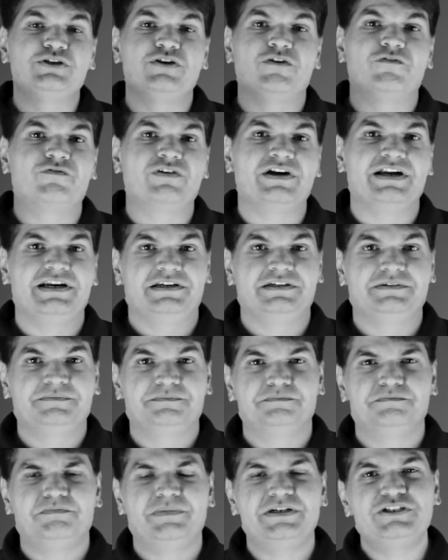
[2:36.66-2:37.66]
to your friend,
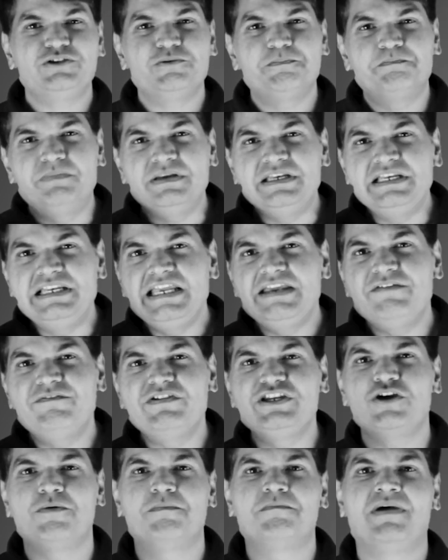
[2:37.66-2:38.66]
but you believe
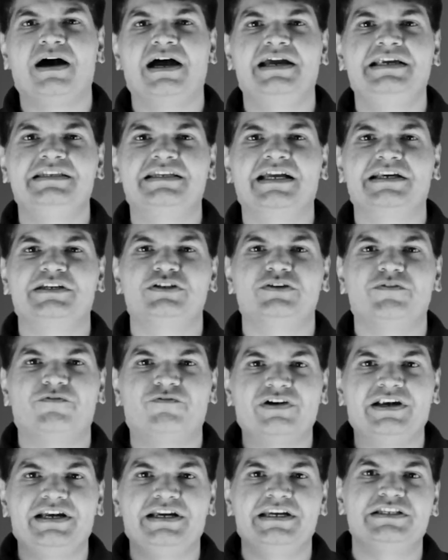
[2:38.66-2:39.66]
in your mind that your
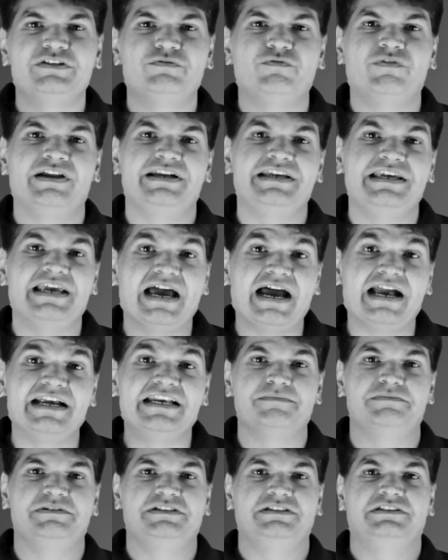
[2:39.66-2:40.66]
friend is very
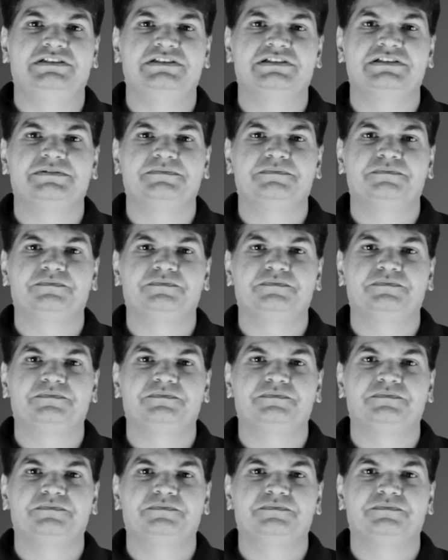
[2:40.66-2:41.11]
adamant